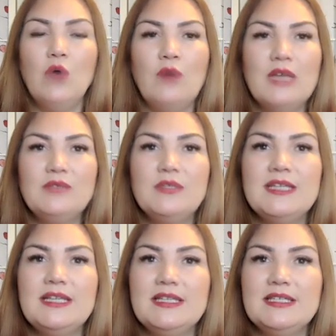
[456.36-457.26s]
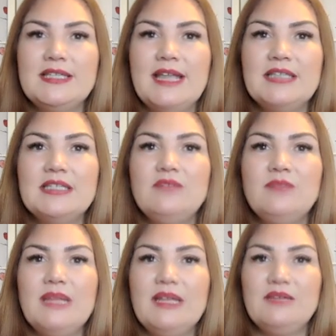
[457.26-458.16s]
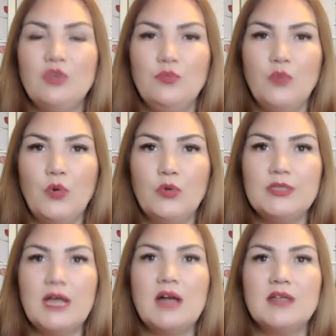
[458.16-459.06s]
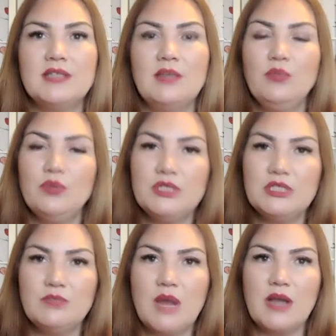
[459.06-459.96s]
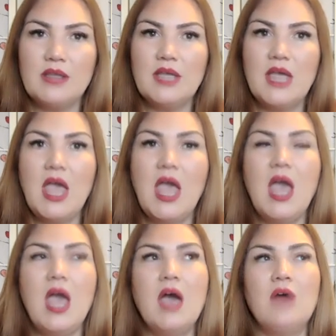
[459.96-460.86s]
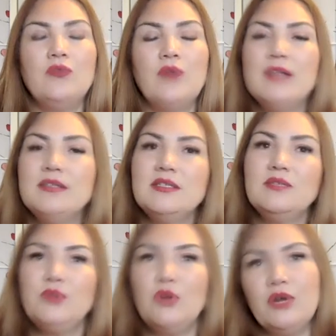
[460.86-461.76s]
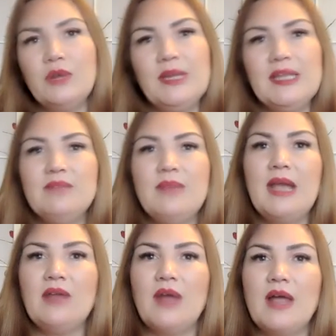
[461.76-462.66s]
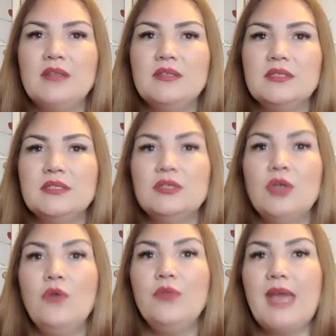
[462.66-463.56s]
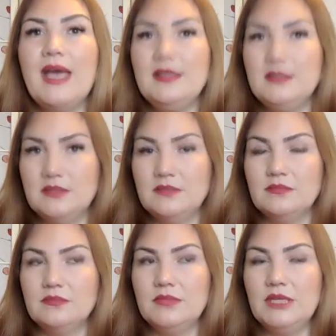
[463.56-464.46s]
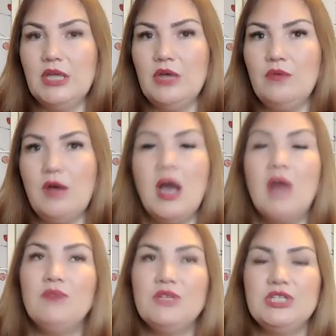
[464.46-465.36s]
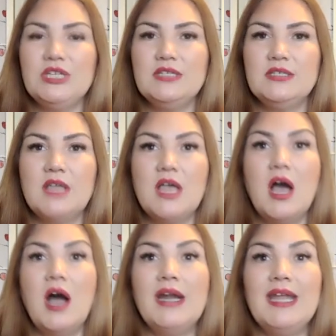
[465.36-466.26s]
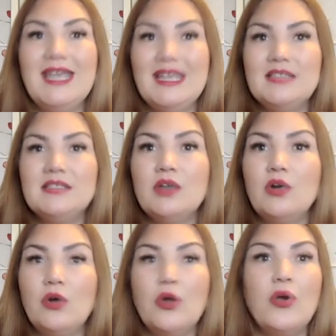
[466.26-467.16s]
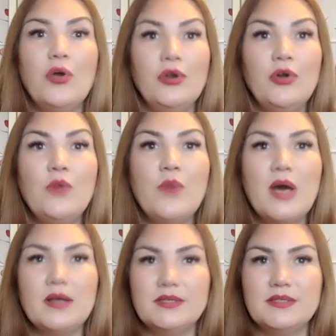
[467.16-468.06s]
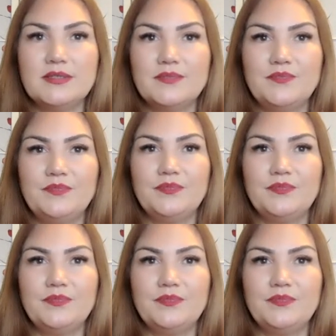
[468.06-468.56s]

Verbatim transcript: Once we take these negative beliefs on board, our subconscious mind runs the programming in the background to know that, you know, our wishes are his or her commands.